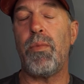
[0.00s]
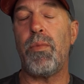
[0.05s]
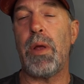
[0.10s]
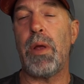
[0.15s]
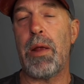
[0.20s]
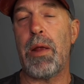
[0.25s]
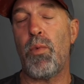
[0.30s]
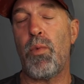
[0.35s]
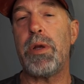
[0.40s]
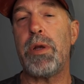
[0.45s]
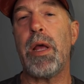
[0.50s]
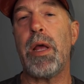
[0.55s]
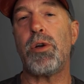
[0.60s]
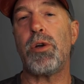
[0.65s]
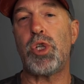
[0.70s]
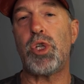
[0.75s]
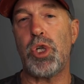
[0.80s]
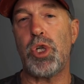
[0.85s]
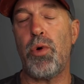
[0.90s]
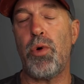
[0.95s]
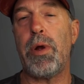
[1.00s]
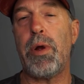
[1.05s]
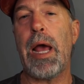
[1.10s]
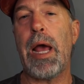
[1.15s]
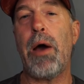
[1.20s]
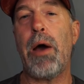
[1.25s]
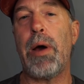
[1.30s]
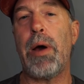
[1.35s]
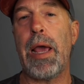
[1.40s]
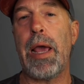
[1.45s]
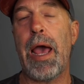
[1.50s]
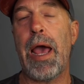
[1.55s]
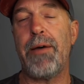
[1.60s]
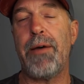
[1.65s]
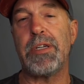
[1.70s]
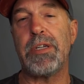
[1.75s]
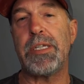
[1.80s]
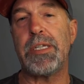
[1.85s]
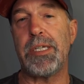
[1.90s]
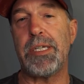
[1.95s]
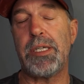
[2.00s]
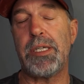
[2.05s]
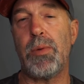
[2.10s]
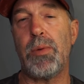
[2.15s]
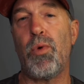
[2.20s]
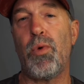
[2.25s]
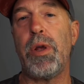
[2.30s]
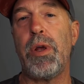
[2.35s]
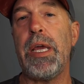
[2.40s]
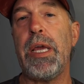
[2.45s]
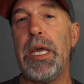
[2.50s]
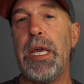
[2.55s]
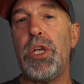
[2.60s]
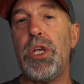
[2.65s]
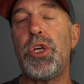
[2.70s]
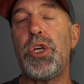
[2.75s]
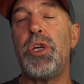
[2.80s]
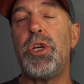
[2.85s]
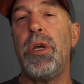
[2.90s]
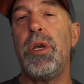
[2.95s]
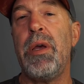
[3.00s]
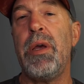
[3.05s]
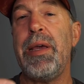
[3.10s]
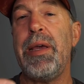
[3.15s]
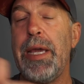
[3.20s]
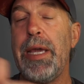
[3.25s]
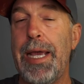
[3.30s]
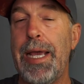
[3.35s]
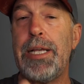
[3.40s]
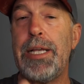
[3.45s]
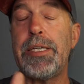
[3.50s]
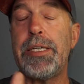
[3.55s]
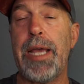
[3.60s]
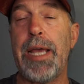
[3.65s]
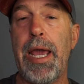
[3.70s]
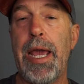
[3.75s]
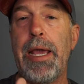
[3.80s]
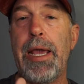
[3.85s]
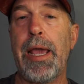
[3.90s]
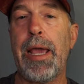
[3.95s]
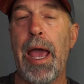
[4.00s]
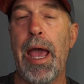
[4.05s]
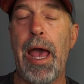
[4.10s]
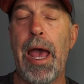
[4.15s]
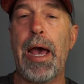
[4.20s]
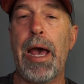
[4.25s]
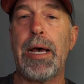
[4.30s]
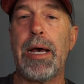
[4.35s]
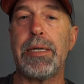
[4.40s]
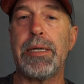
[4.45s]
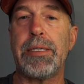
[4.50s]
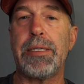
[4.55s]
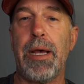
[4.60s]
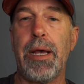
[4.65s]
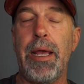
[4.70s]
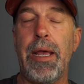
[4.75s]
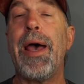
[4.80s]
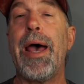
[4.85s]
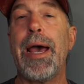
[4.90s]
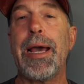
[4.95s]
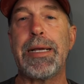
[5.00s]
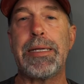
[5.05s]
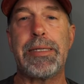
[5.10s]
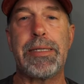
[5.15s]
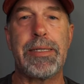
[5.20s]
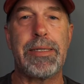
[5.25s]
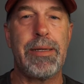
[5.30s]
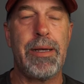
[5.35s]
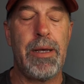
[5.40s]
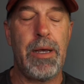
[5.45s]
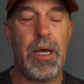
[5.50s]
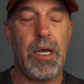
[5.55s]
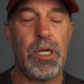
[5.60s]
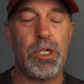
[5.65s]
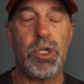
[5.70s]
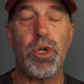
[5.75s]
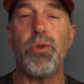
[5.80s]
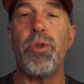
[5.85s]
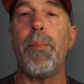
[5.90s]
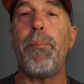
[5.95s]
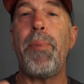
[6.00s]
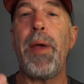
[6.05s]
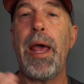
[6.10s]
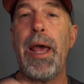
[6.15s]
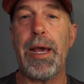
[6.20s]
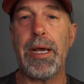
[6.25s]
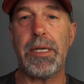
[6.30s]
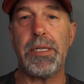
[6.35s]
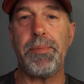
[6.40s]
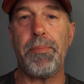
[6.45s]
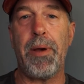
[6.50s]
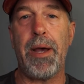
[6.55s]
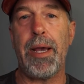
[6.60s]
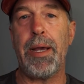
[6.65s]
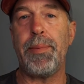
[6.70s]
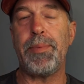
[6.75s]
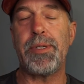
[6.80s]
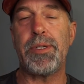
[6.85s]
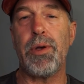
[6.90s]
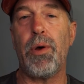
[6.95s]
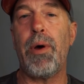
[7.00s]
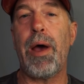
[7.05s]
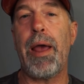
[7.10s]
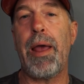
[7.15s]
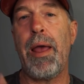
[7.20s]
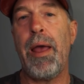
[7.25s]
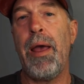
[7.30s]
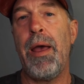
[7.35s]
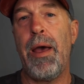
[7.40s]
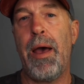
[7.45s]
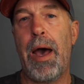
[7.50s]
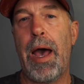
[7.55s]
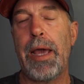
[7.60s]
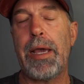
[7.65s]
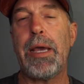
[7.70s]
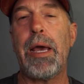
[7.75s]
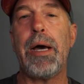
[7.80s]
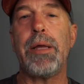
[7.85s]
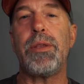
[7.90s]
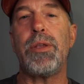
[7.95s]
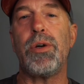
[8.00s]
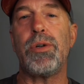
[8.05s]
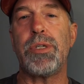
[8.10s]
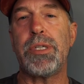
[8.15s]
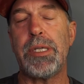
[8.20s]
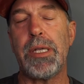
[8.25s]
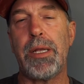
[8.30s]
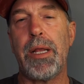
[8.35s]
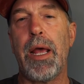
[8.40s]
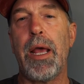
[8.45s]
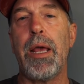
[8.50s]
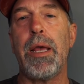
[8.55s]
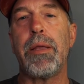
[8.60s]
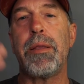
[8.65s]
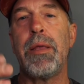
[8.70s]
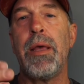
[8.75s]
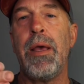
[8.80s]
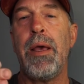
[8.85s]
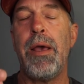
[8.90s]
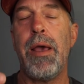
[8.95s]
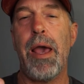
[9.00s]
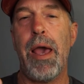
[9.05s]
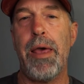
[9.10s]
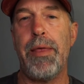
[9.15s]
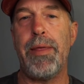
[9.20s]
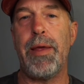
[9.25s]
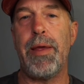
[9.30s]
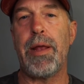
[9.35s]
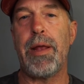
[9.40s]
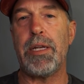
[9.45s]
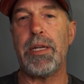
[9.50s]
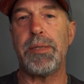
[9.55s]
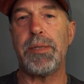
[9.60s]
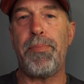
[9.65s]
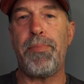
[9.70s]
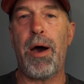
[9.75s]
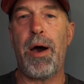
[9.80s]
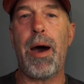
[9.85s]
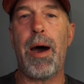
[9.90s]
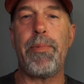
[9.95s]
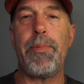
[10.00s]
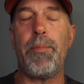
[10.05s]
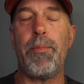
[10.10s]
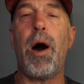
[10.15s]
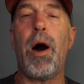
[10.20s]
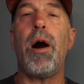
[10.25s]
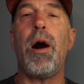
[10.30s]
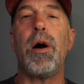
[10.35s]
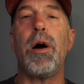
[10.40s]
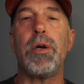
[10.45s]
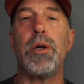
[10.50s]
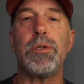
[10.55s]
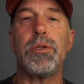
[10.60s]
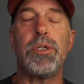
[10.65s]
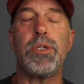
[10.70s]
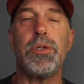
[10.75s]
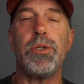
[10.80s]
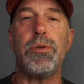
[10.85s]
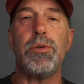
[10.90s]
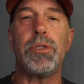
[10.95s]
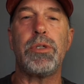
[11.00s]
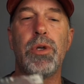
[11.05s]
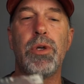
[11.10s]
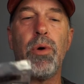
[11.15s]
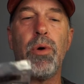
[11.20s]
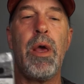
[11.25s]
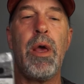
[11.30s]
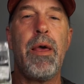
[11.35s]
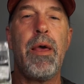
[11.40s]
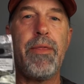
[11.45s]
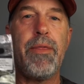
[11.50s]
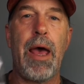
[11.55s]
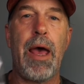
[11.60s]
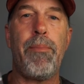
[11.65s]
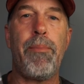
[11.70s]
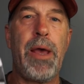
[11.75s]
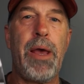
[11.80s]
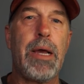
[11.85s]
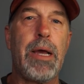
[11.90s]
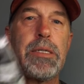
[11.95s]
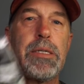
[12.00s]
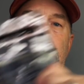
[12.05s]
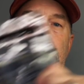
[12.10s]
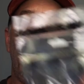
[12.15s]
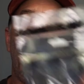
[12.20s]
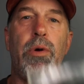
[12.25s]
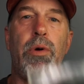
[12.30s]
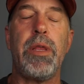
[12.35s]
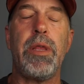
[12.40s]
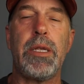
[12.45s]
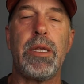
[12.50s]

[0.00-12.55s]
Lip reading: and one day I'll show it how I have a system where each tank has a PEX. So the PEX pipes. So I cut those to length and then I just pop them onto, so that PEX is the only thing